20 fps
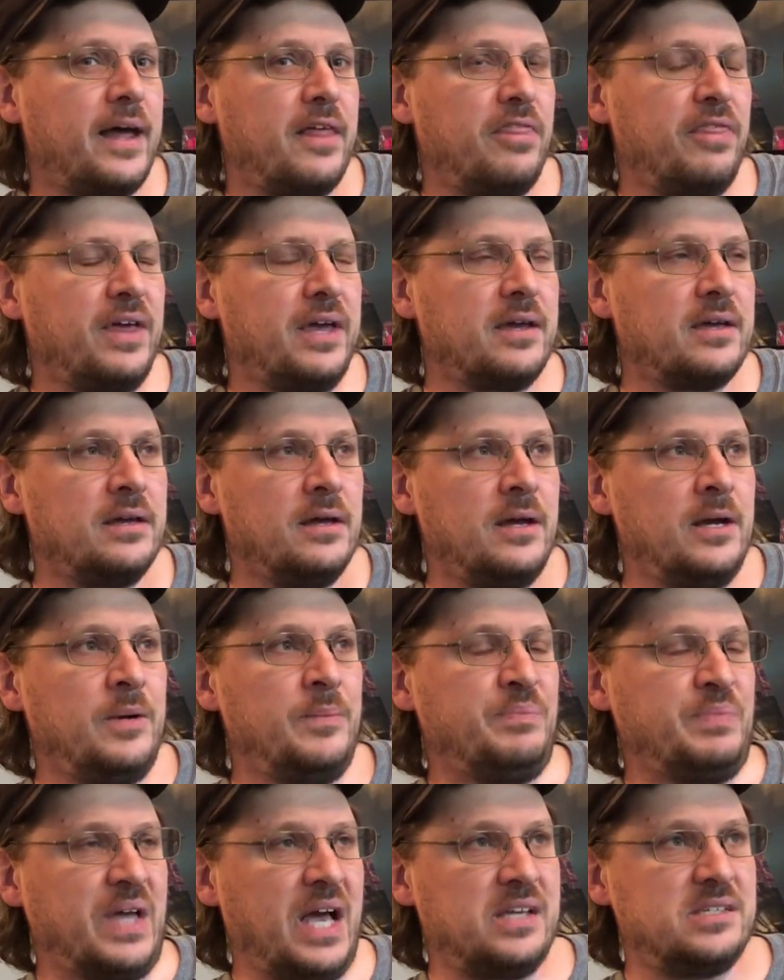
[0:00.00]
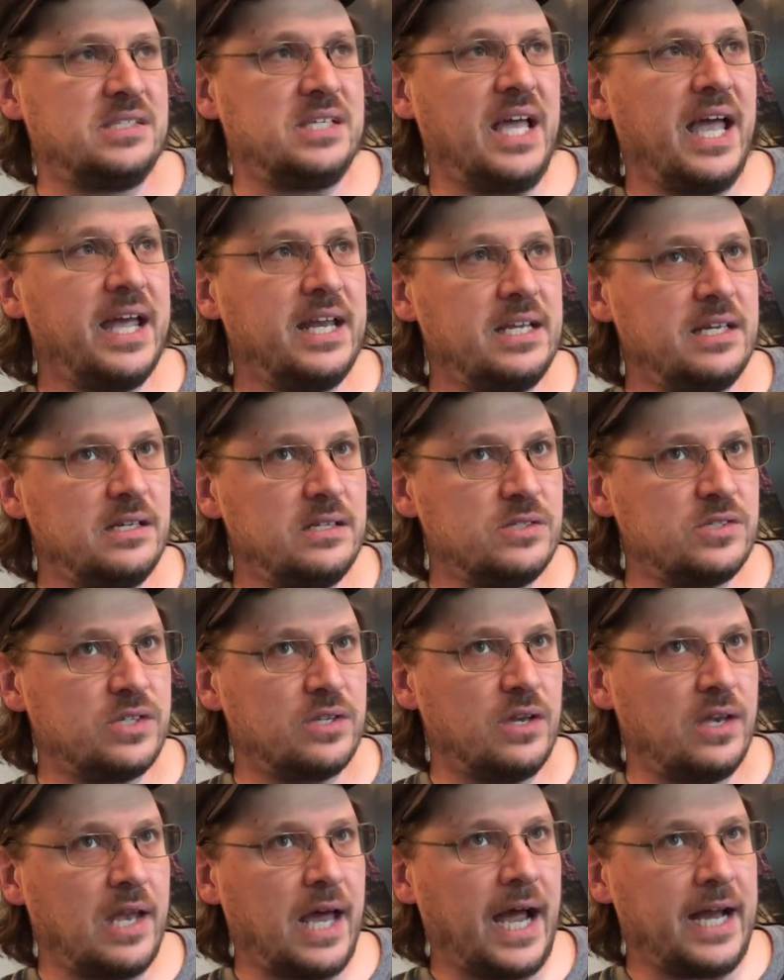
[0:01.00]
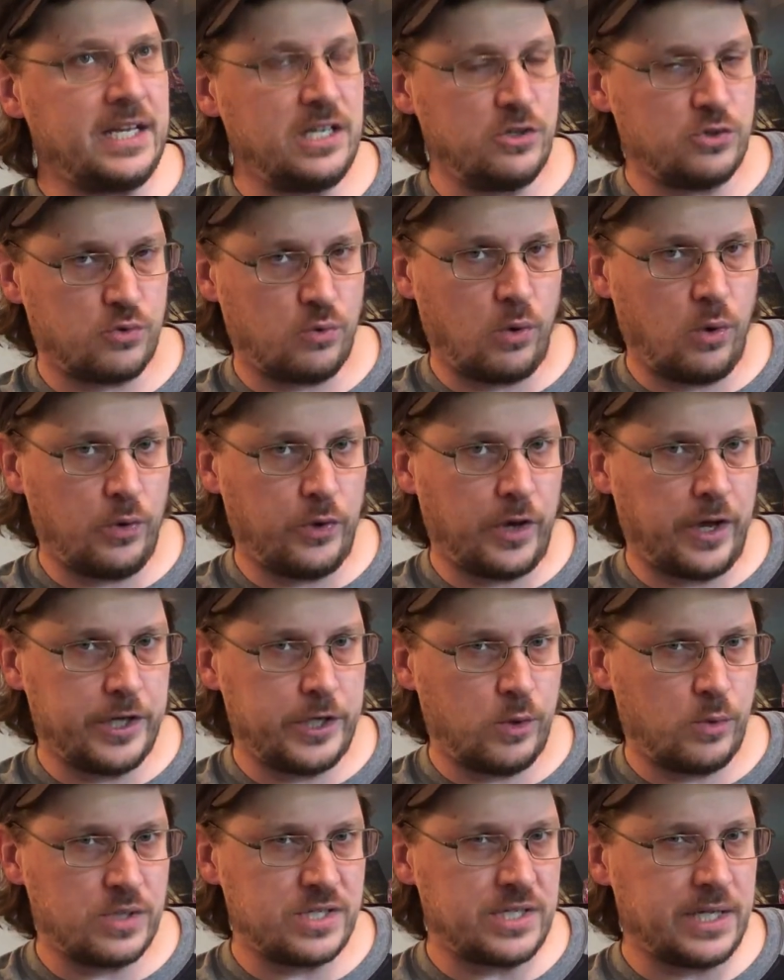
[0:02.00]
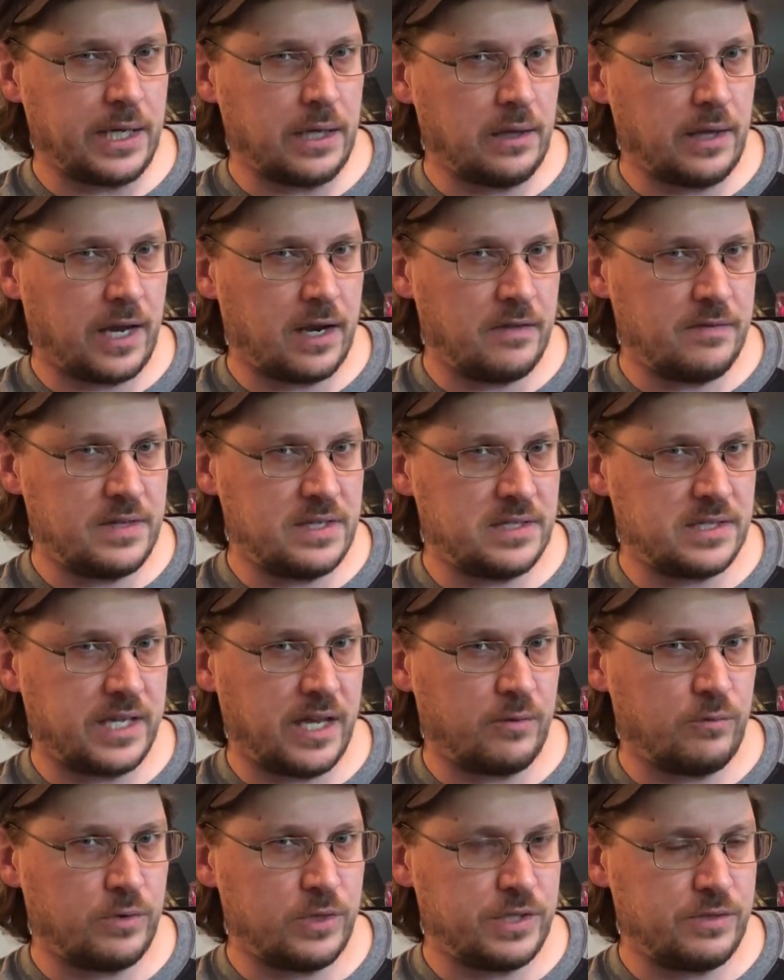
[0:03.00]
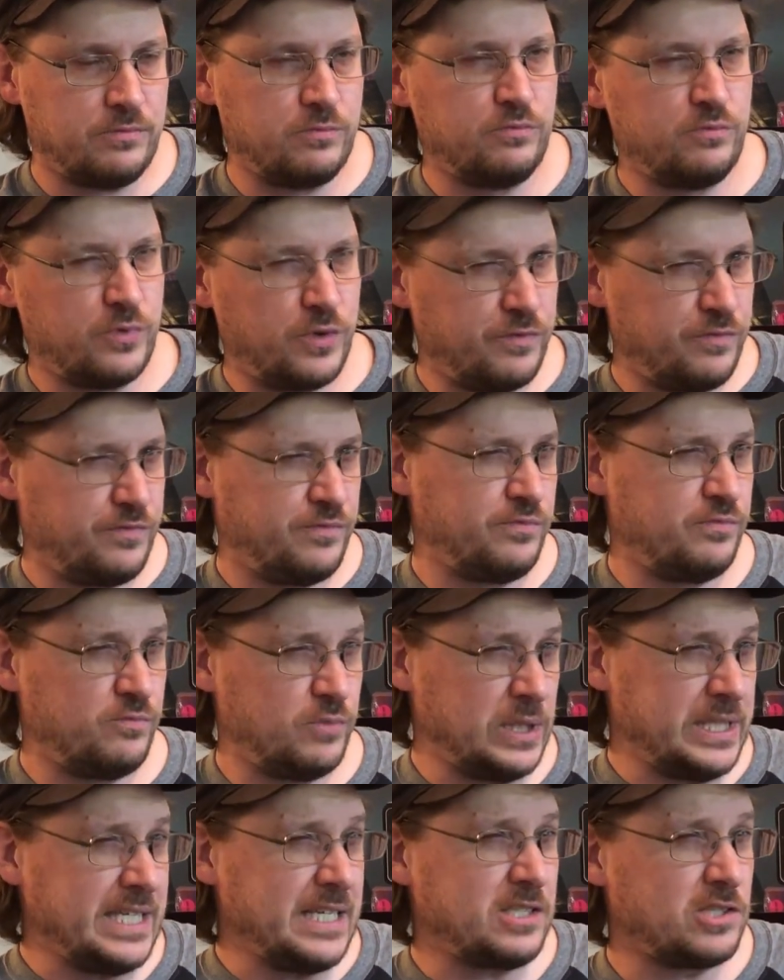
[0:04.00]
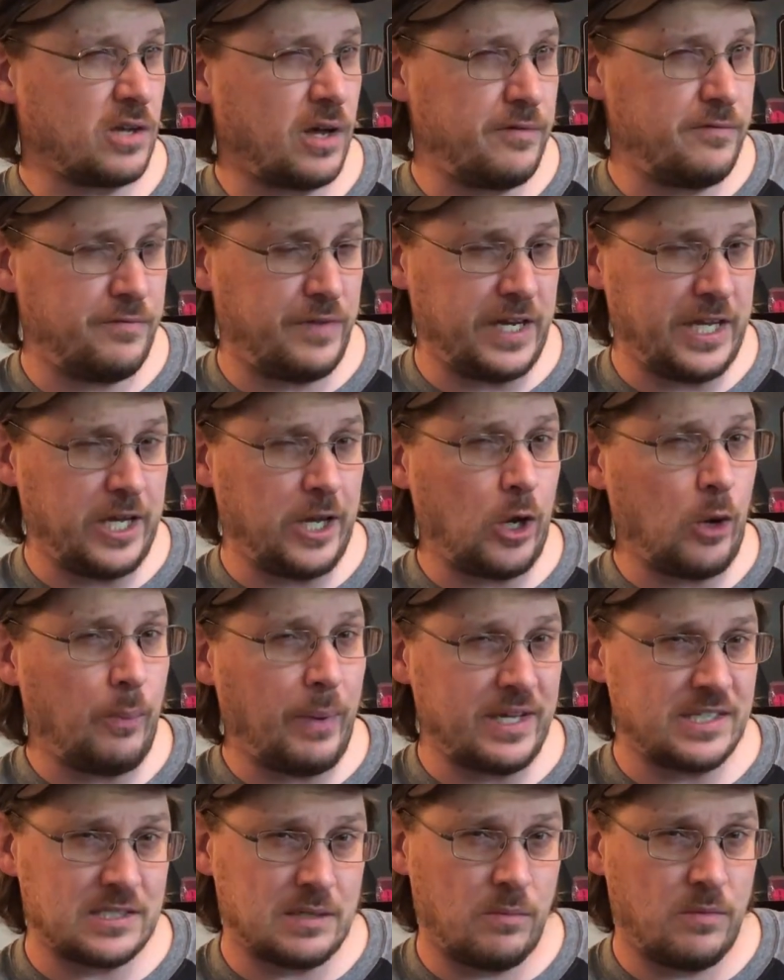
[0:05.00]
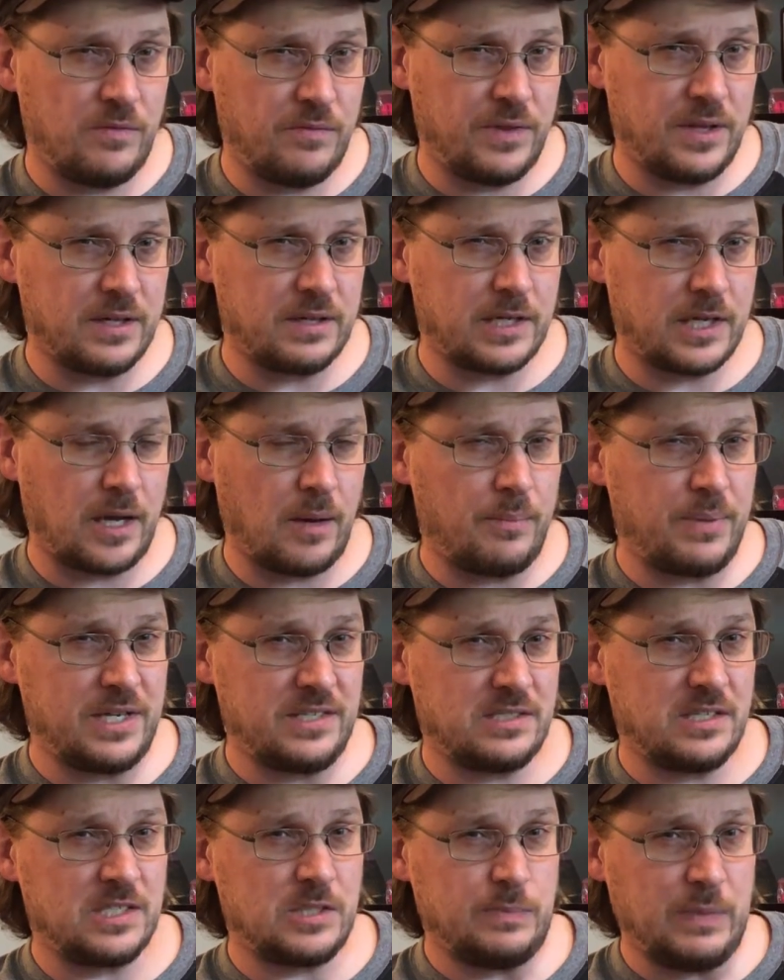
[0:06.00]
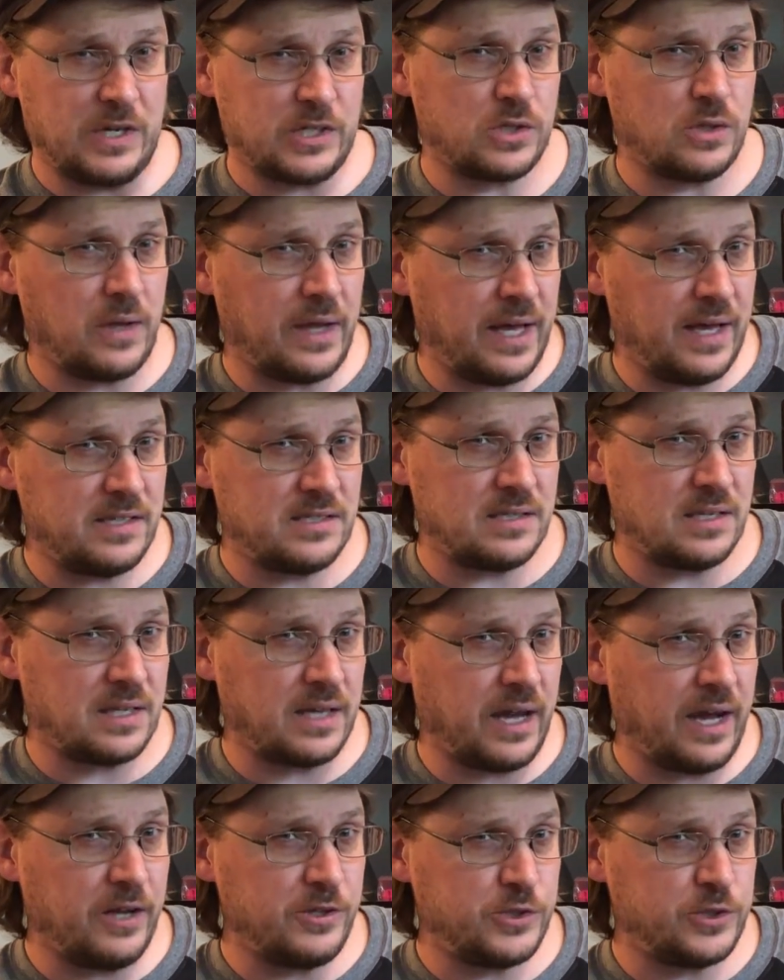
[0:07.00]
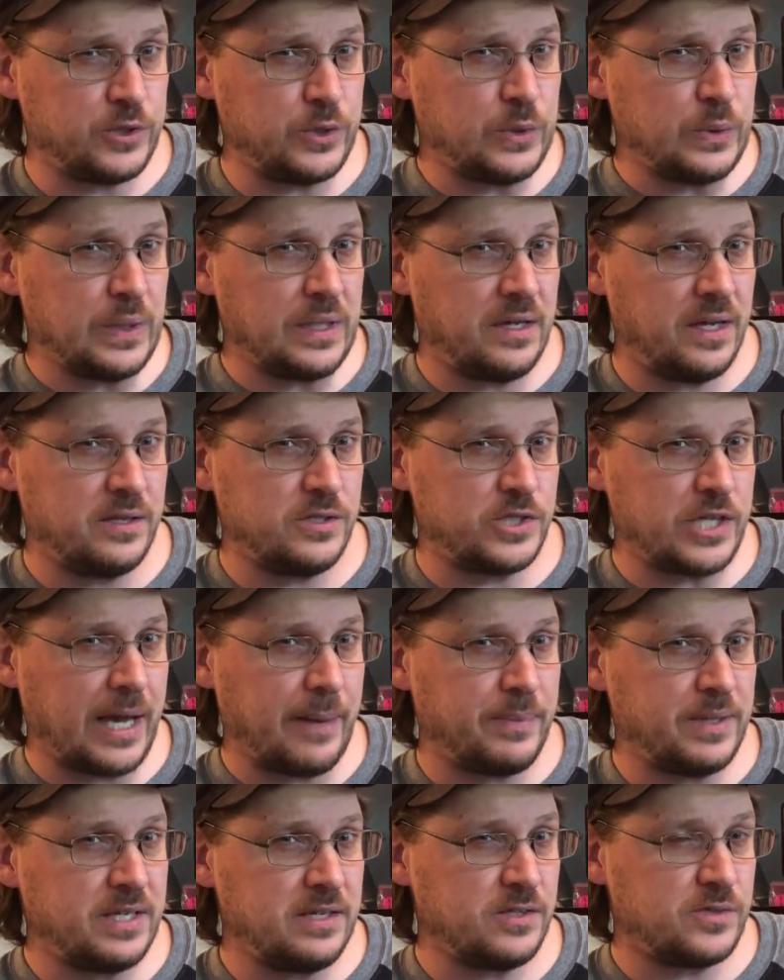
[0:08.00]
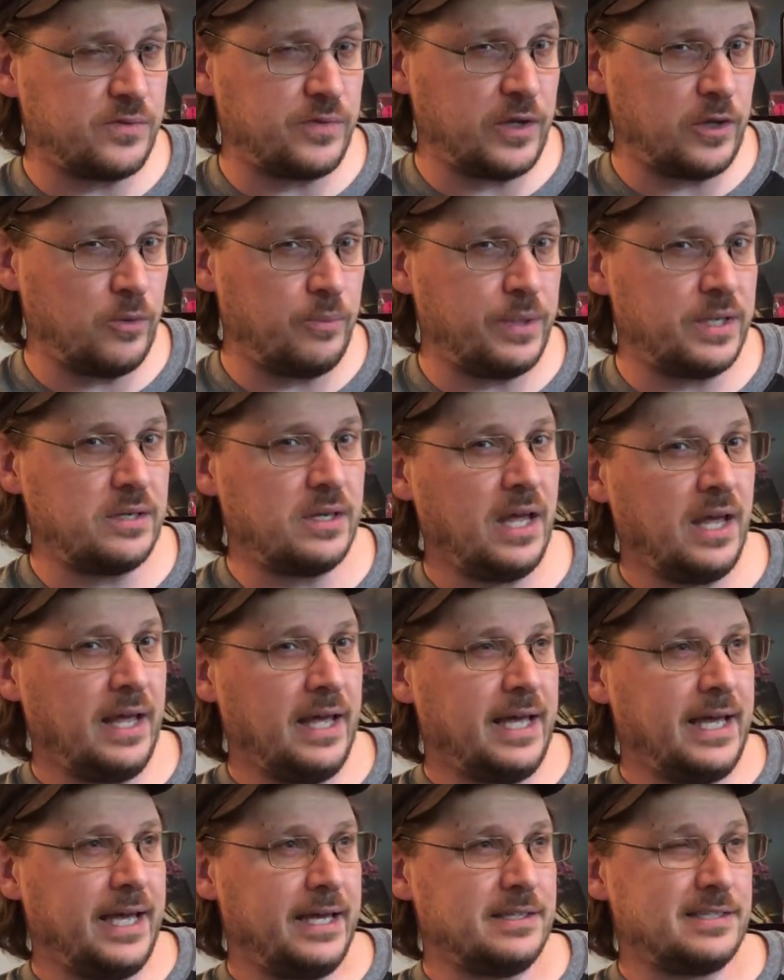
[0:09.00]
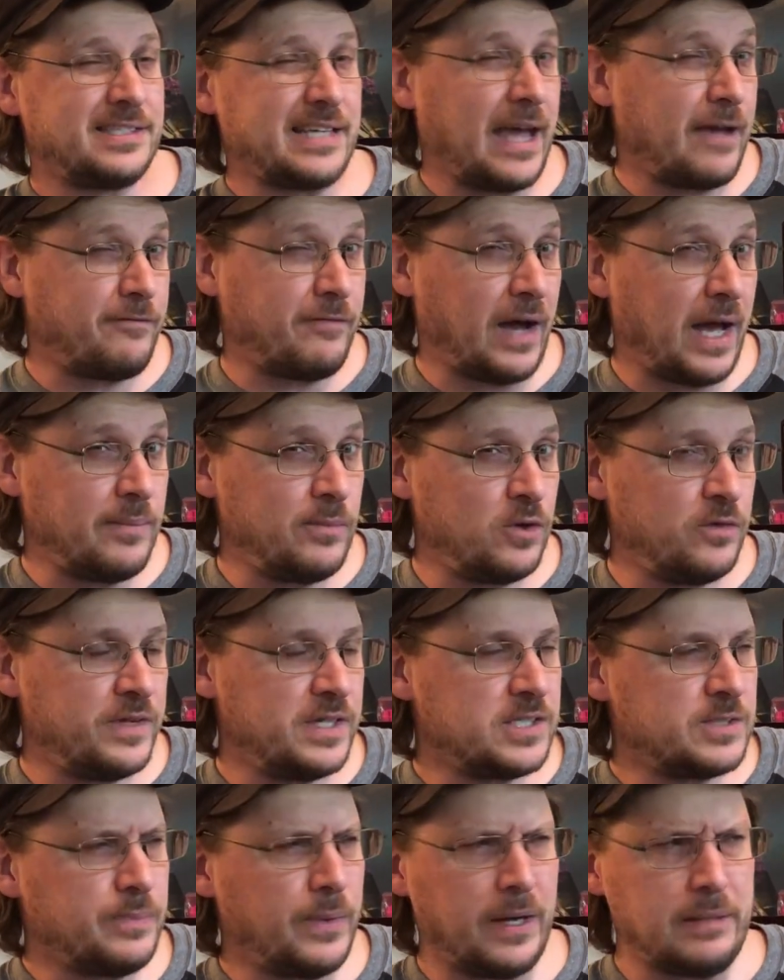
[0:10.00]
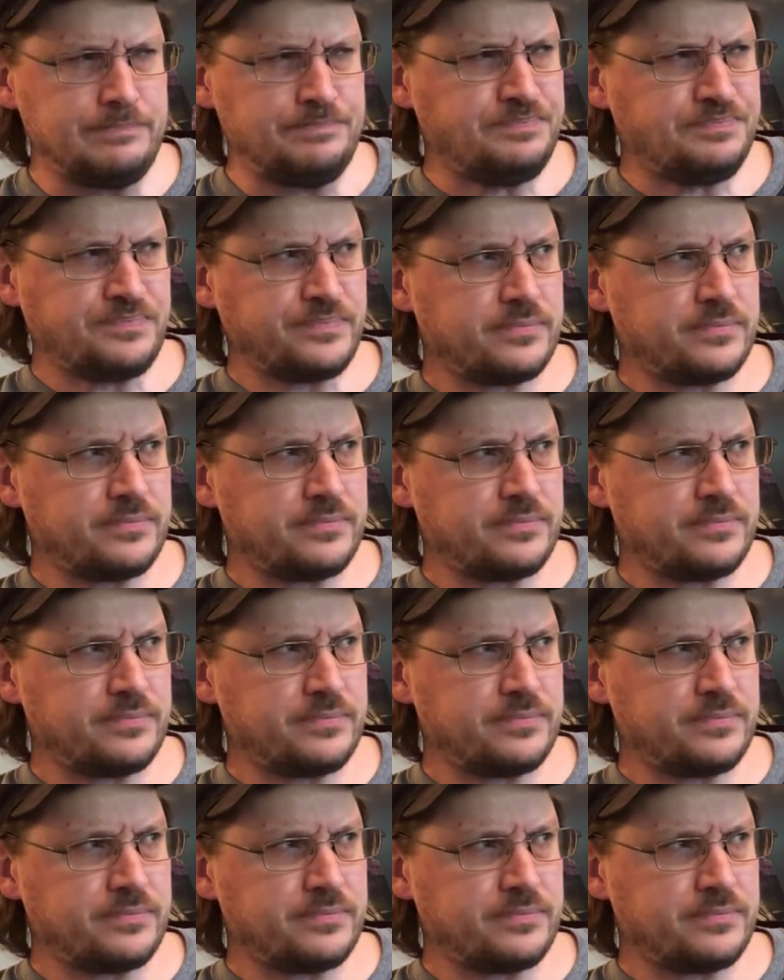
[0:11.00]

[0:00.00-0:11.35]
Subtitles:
I think as the 80s, 90s rolled on, you were seeing a lot of these get released on video by some of the companies that specialized in kaiju and Japanese film and sci-fi movies, but